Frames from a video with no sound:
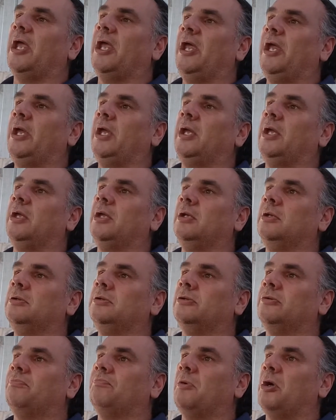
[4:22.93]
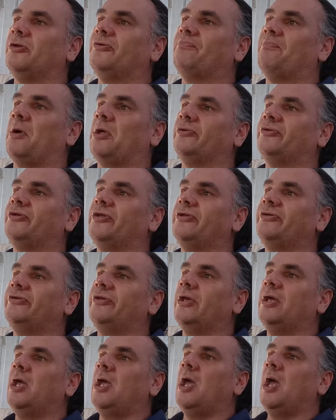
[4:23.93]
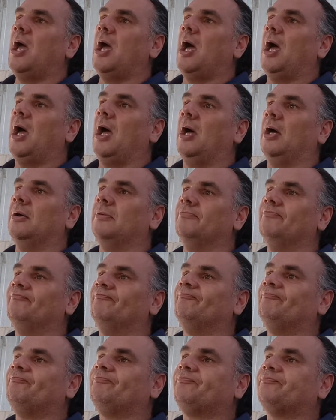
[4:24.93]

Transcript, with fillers: and my sponsors, um,